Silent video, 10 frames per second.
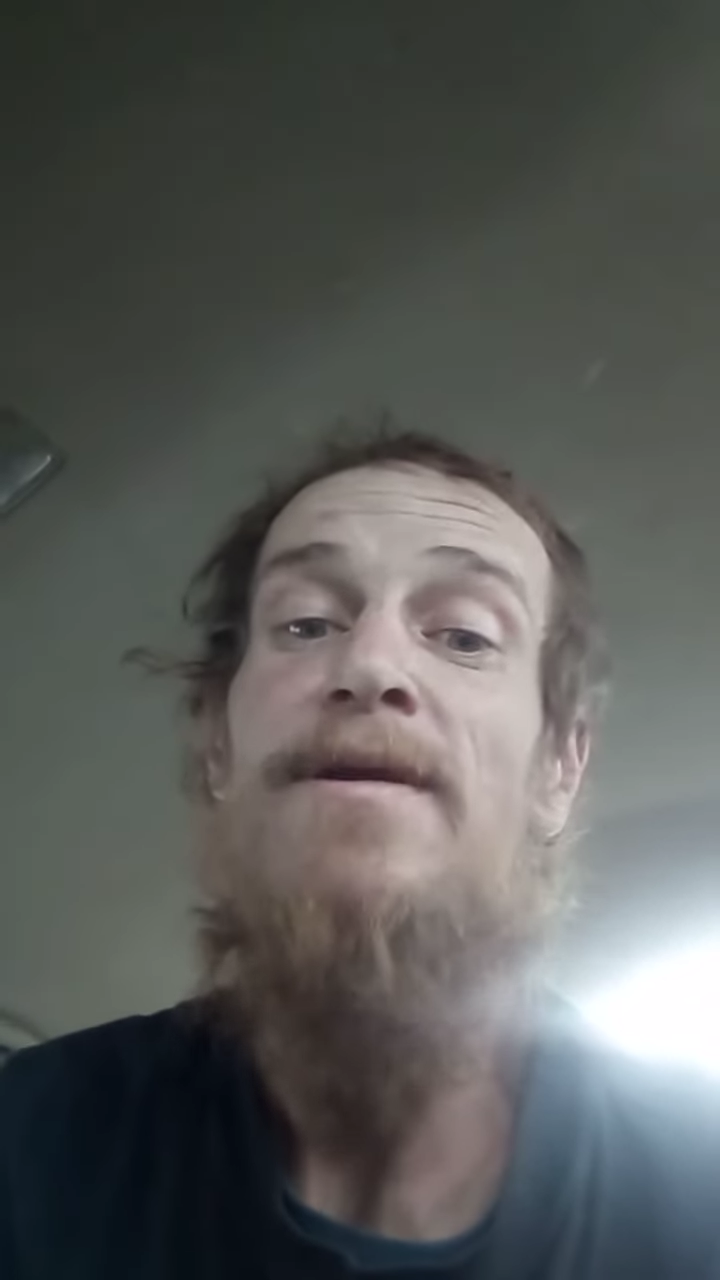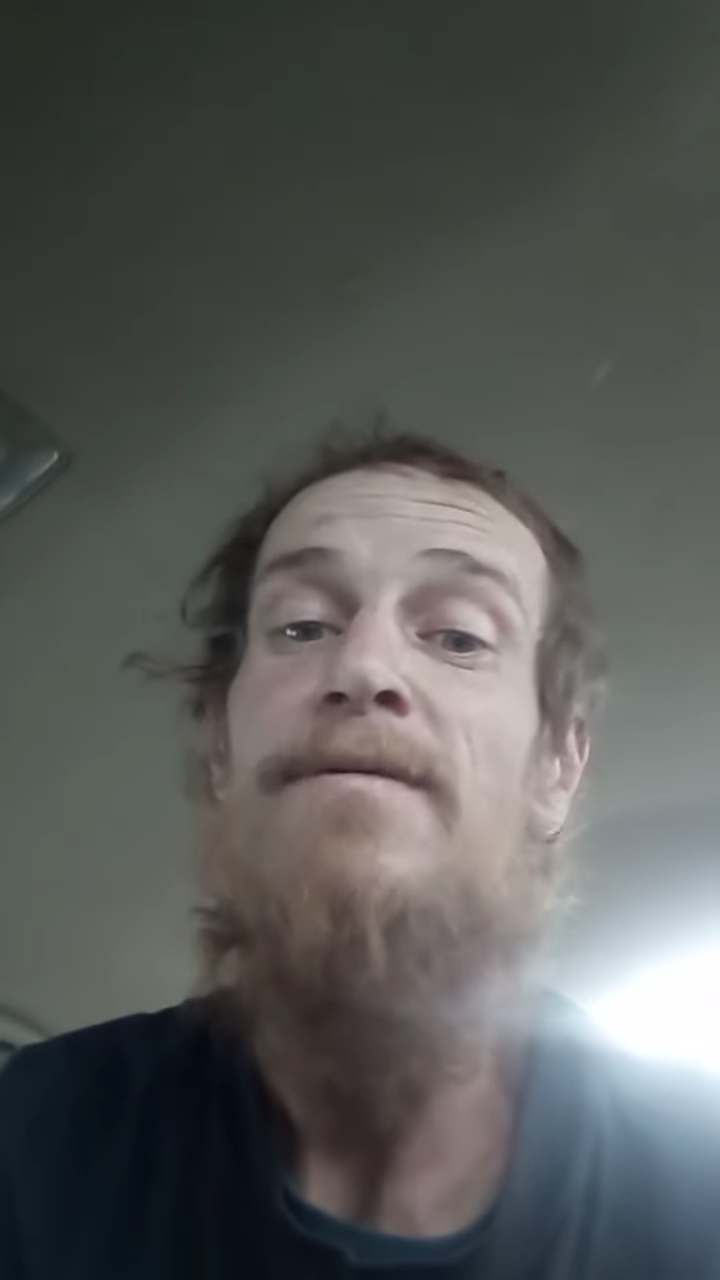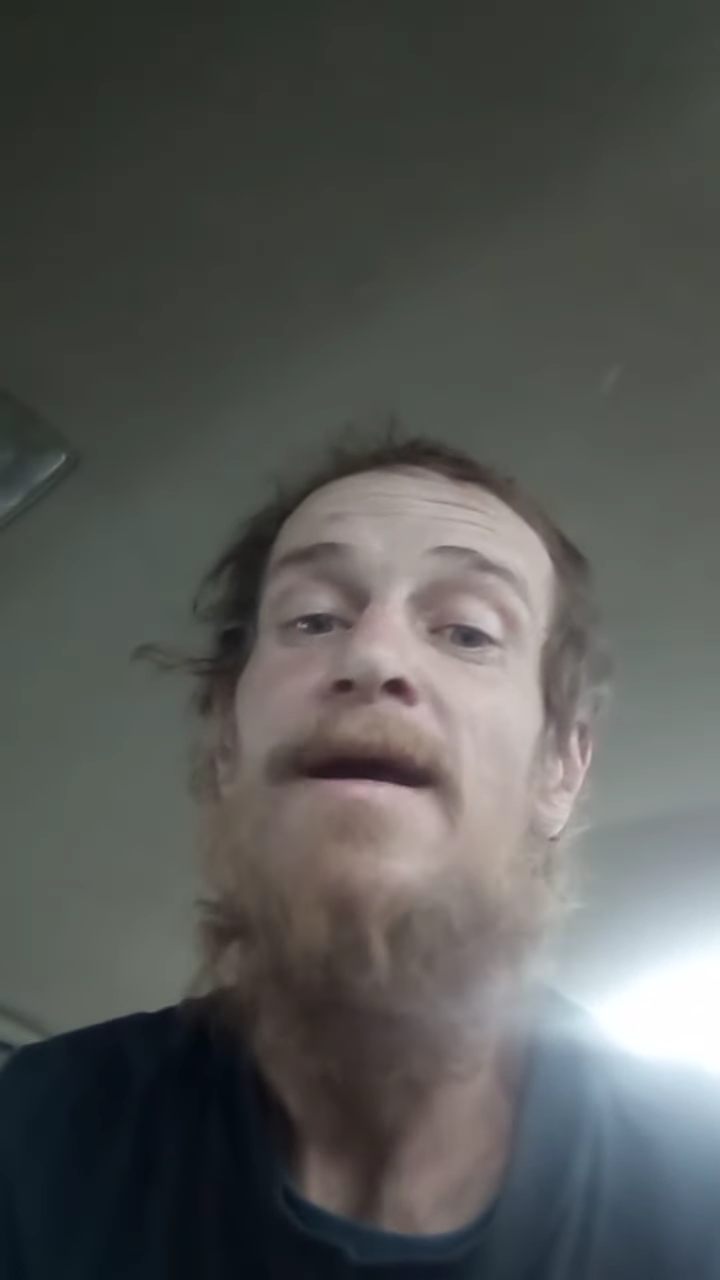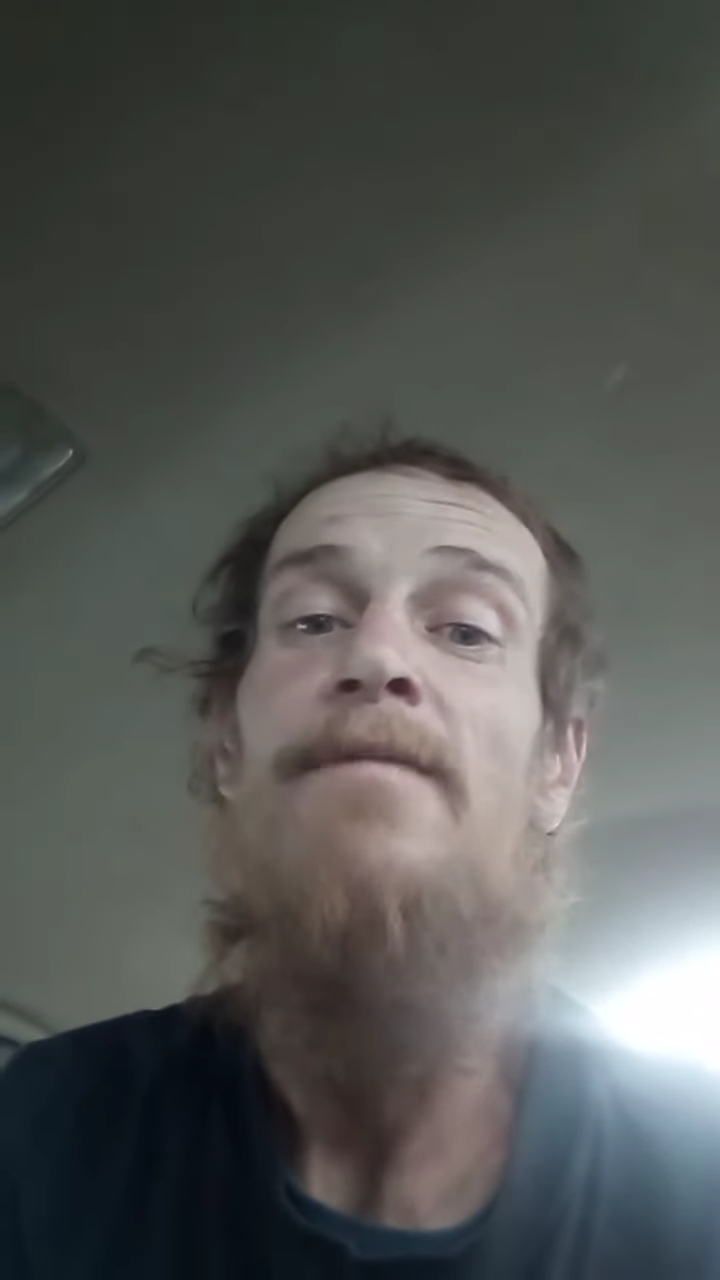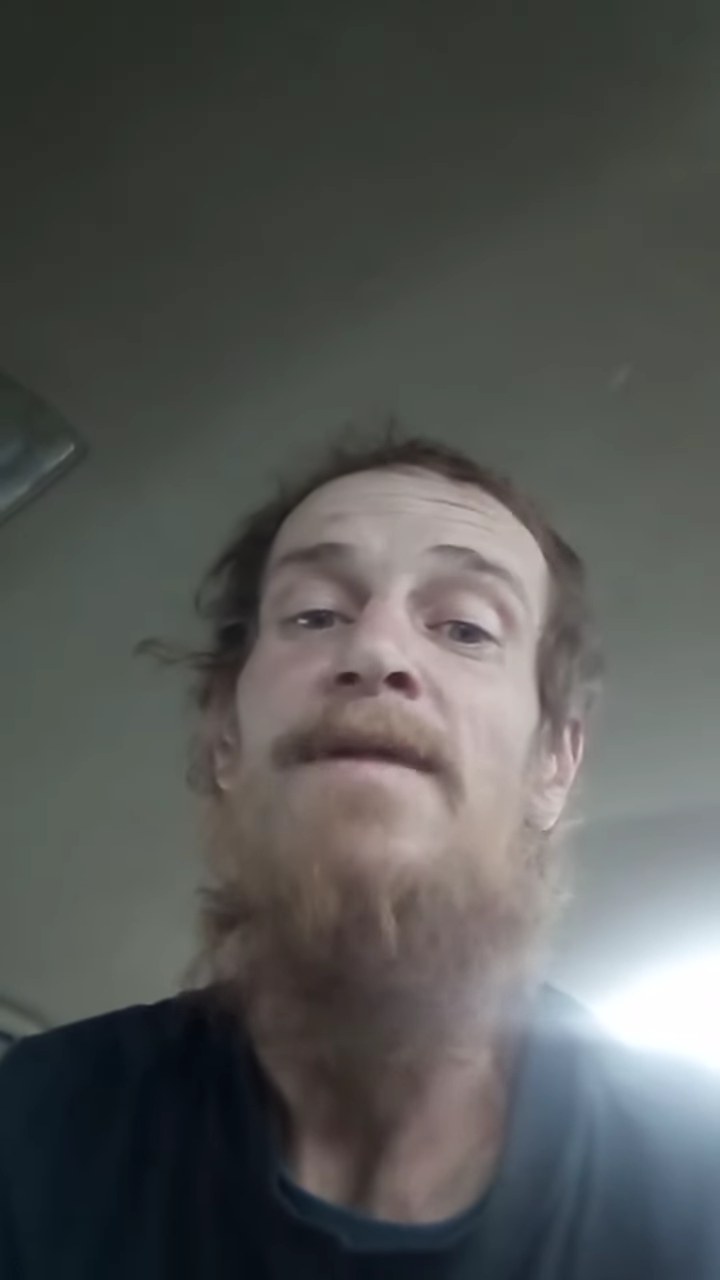
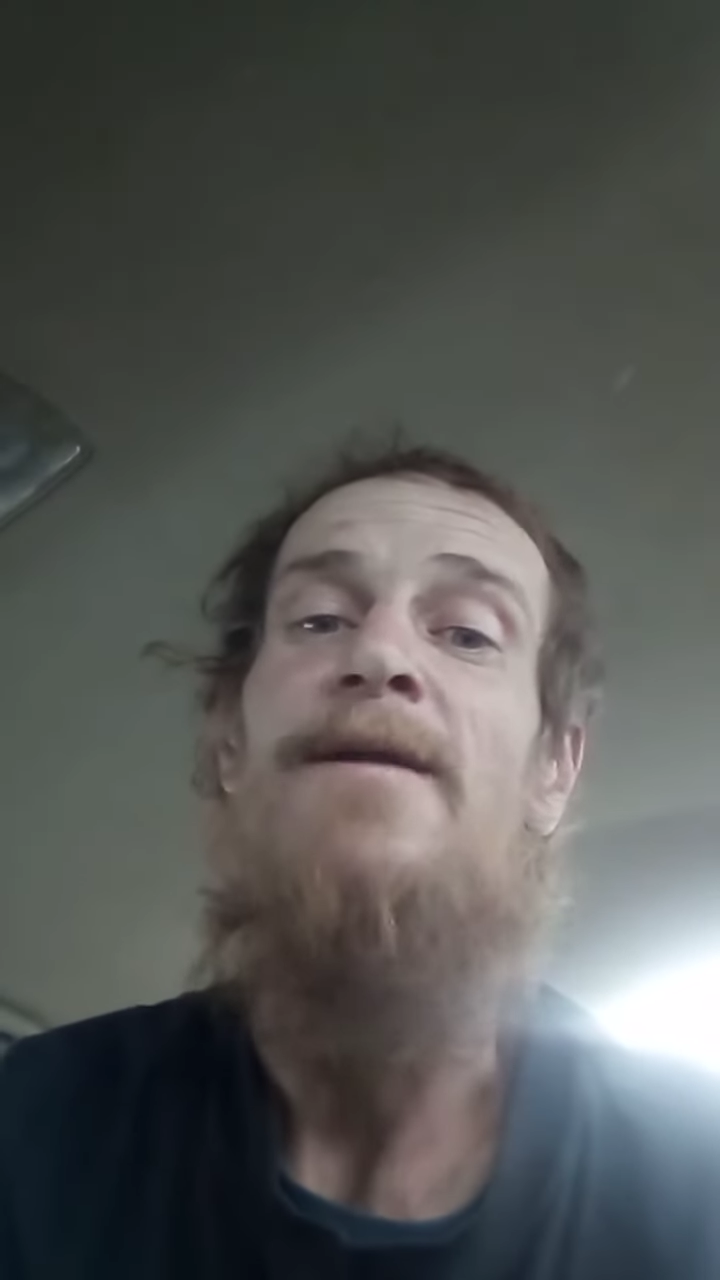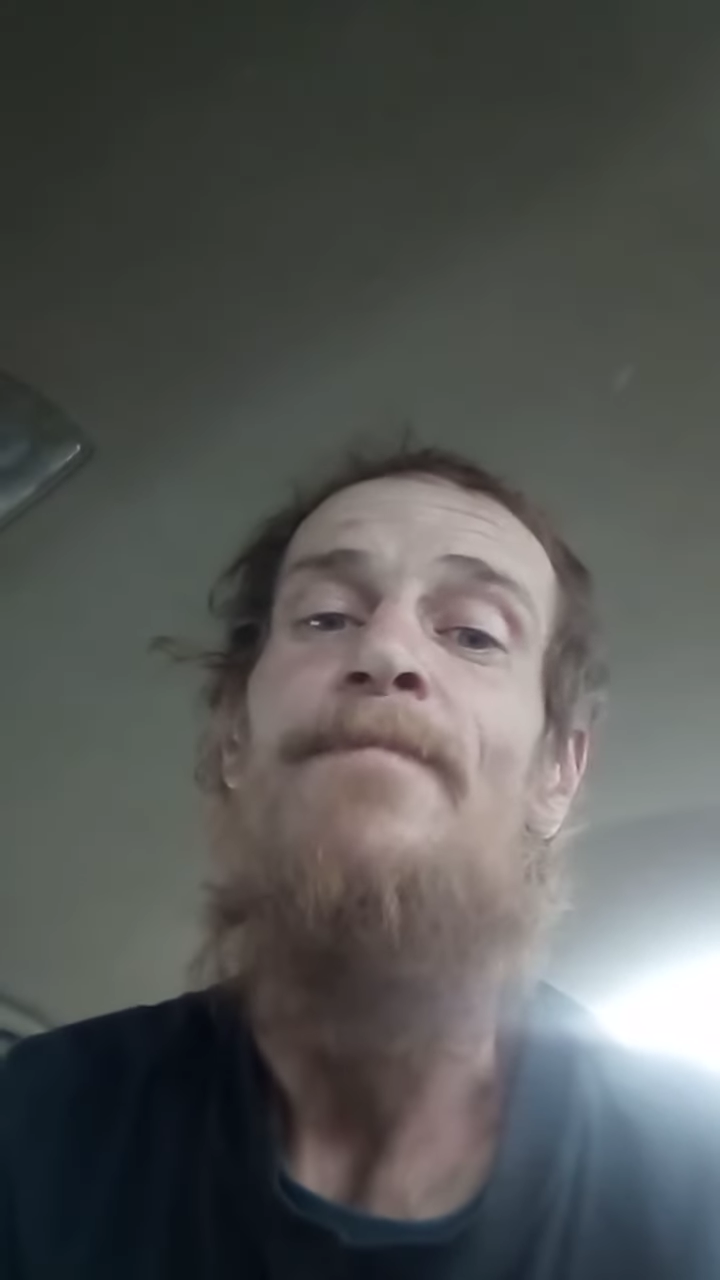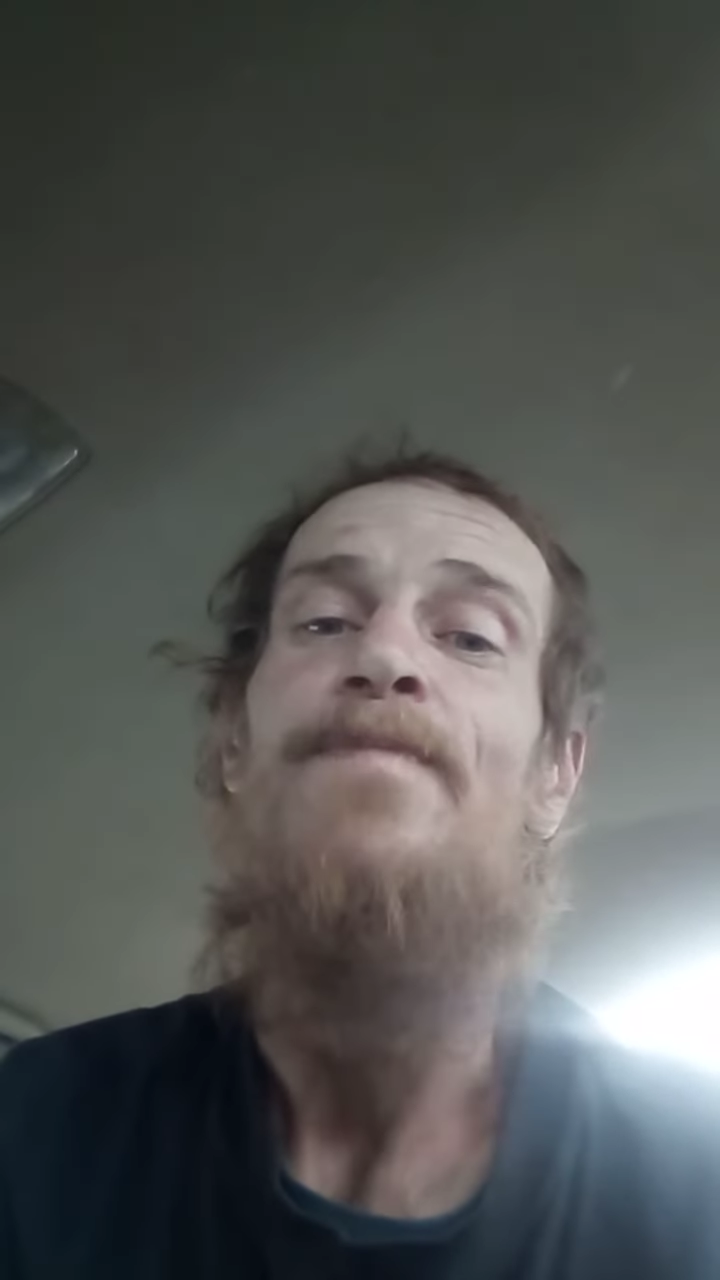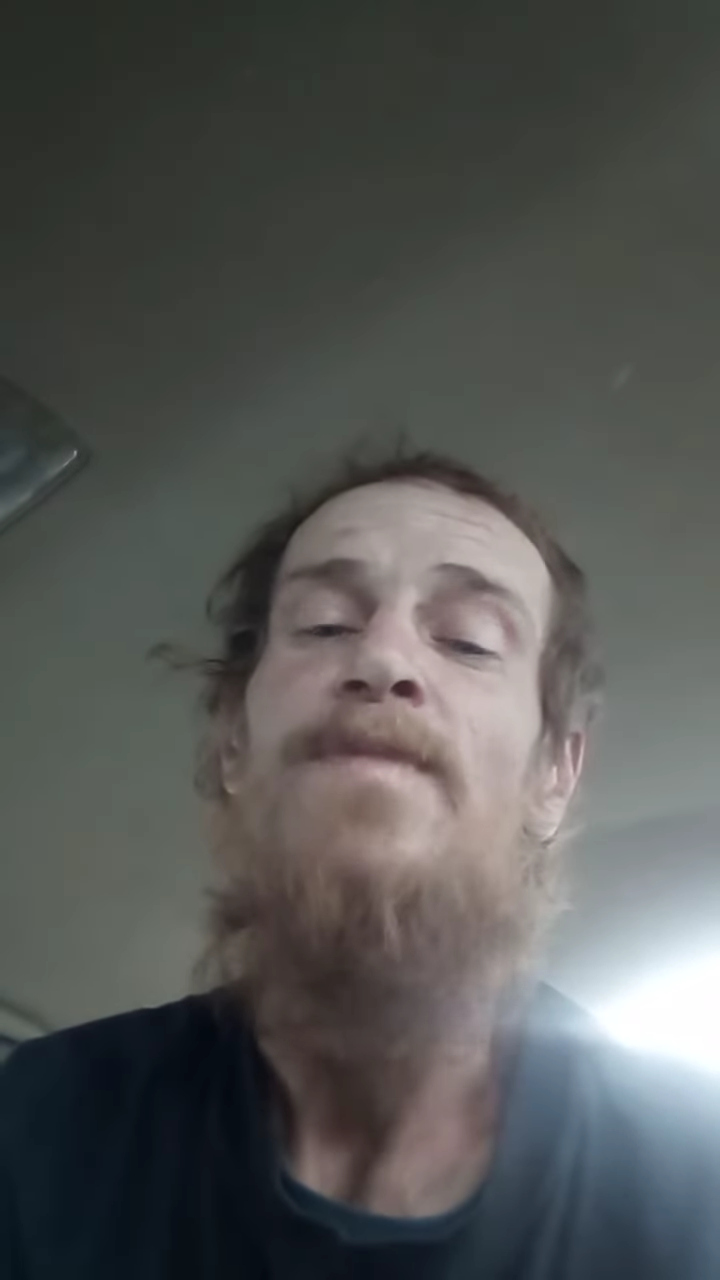around me.